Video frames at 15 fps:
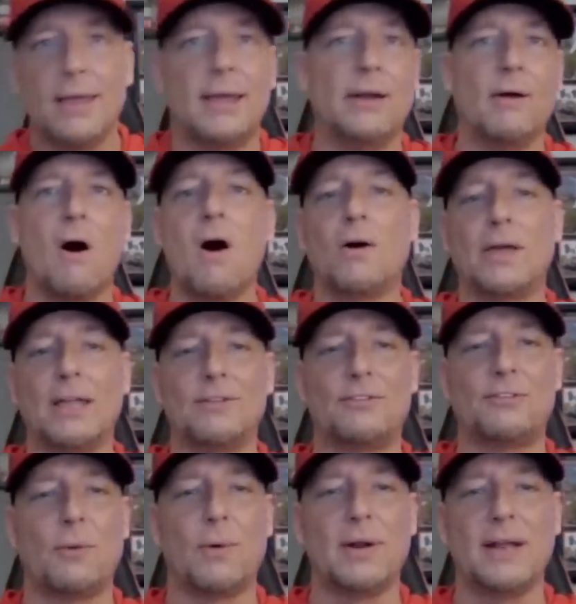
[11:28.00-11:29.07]
it'll all get
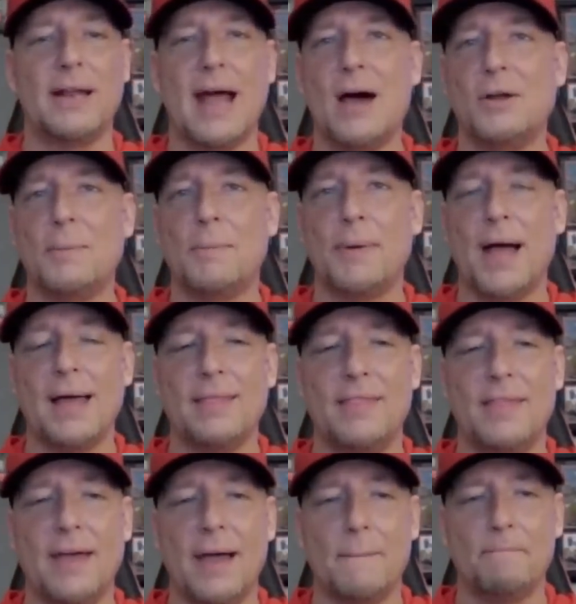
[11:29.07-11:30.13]
sorted out by
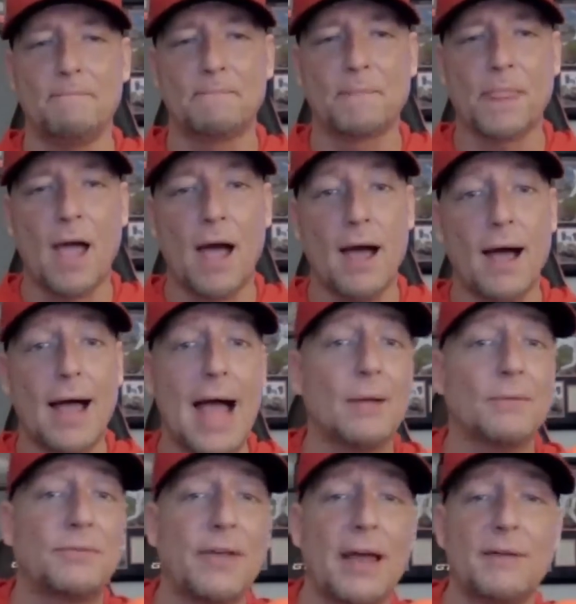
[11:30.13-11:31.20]
them. Uh,
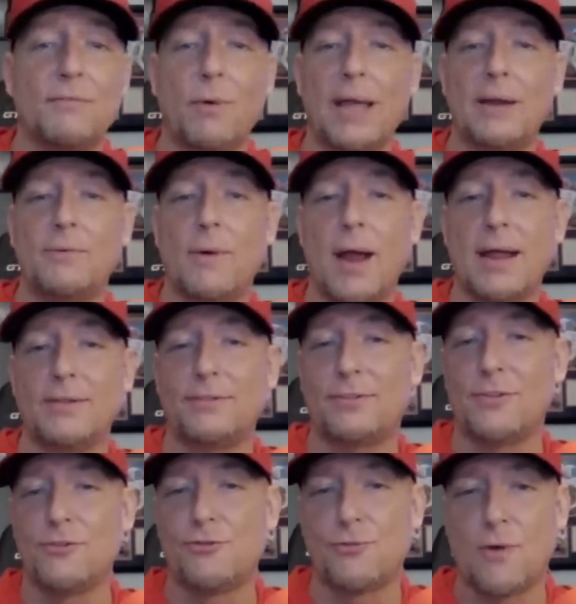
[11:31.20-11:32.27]
outside of Wainwright's
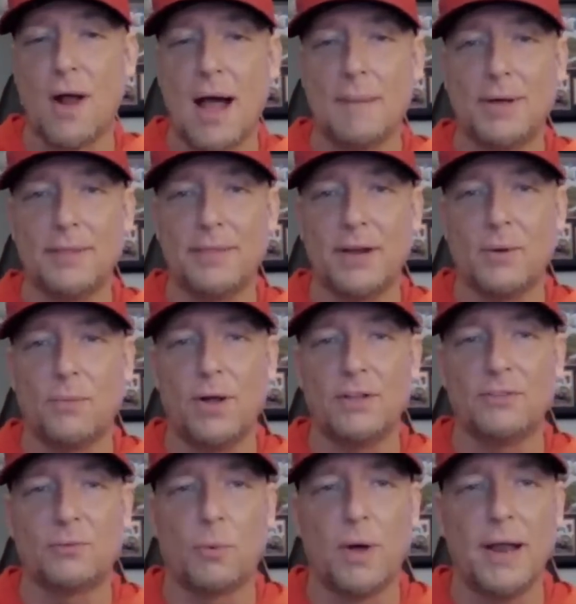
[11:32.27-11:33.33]
drama, there
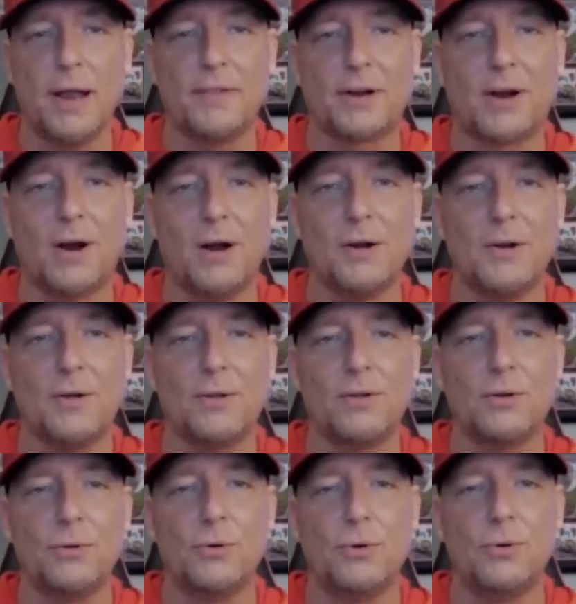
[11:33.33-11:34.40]
was one other Cardinal
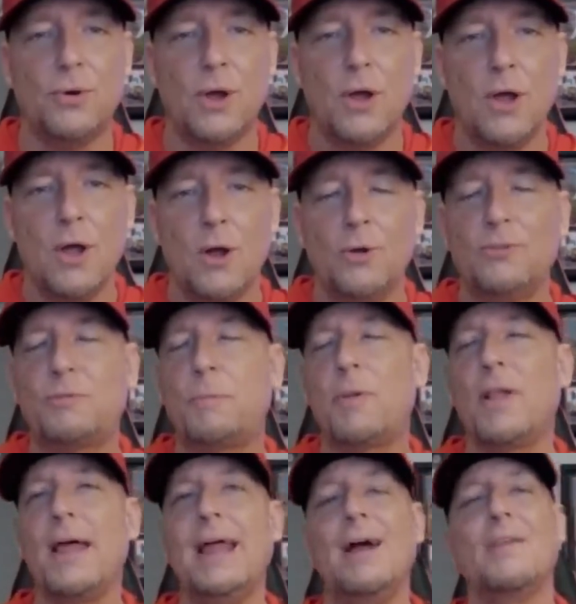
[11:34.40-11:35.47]
who whose
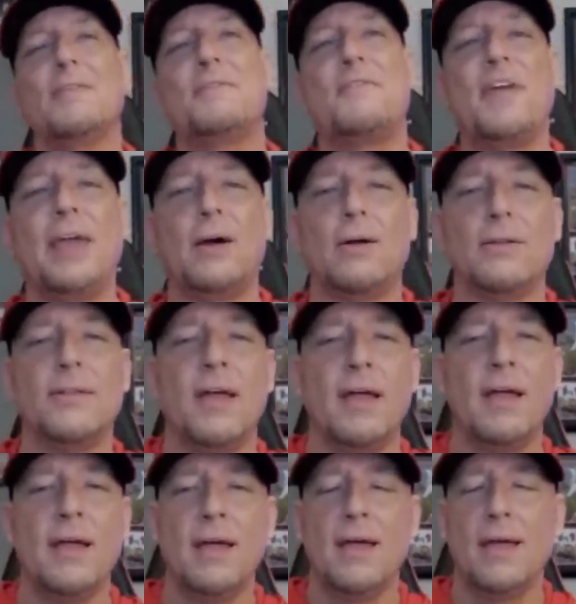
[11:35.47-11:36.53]
play on the field
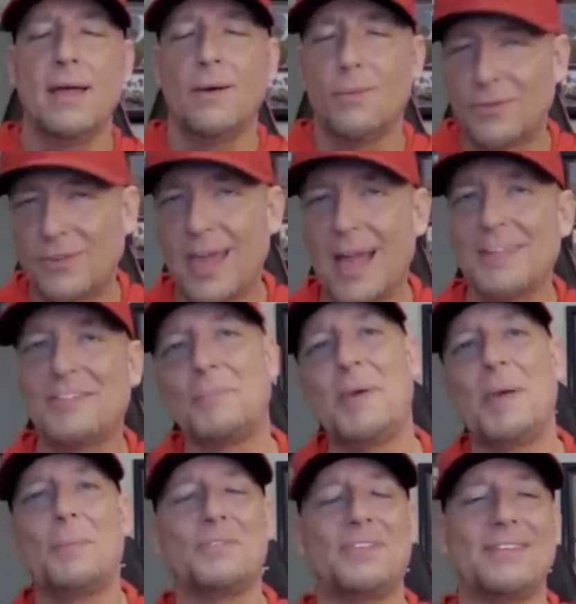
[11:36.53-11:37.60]
was catching
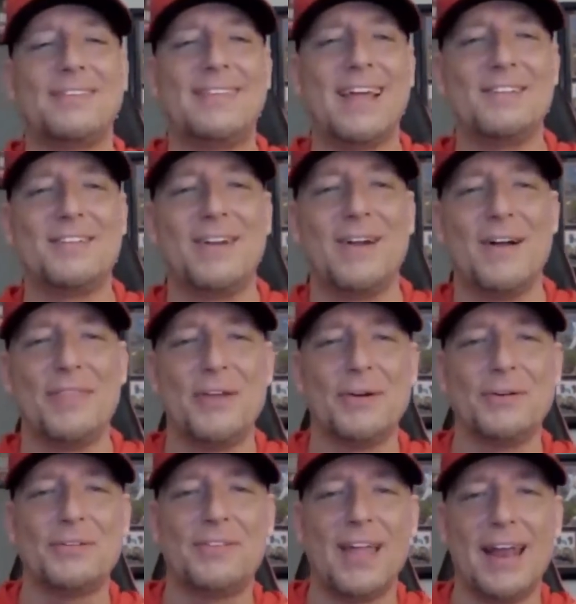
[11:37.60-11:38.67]
people's attention on
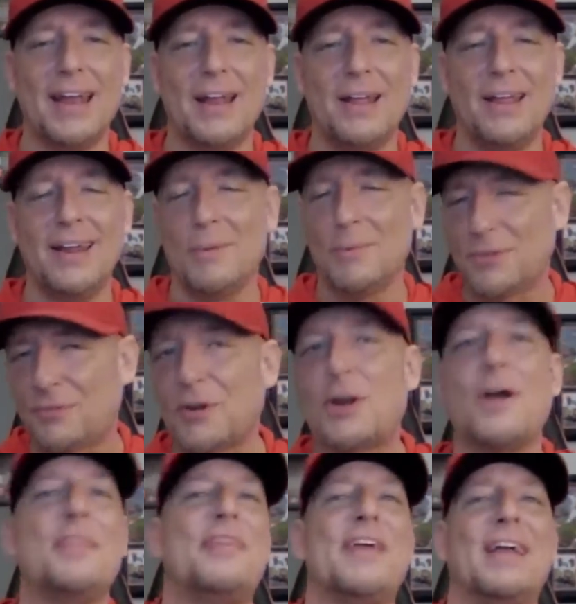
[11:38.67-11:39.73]
Thursday, and it, and it was for
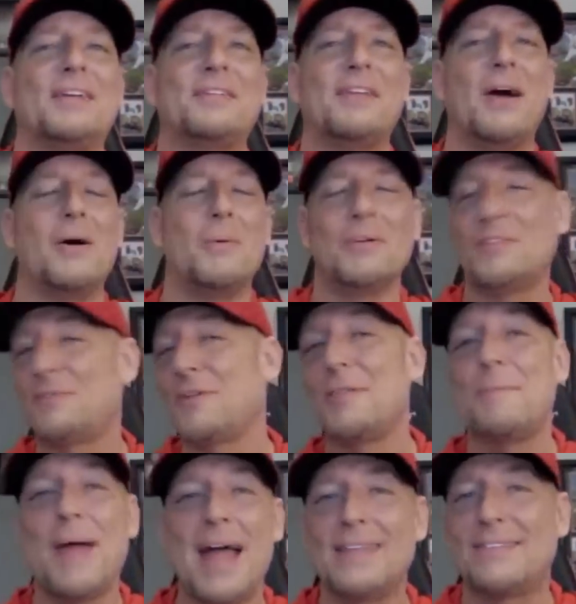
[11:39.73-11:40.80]
good things, though. It wasn't for
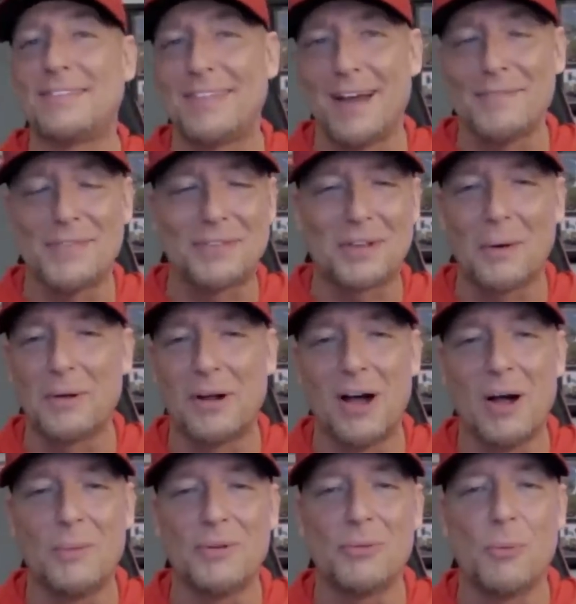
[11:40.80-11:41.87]
the bad stuff that's going
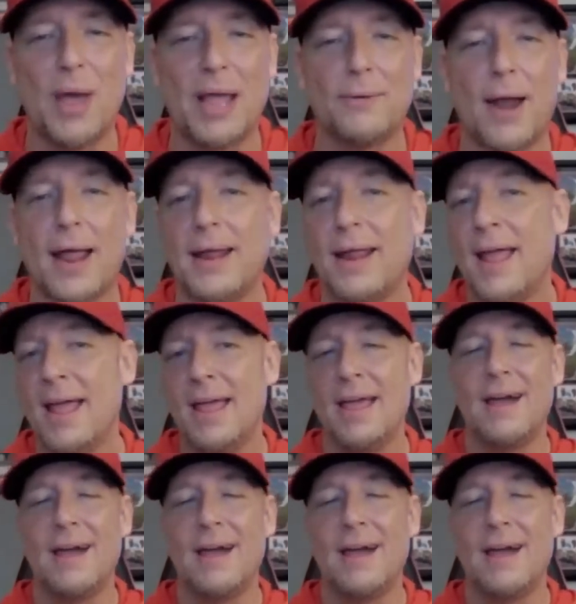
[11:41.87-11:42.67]
on with Wainwright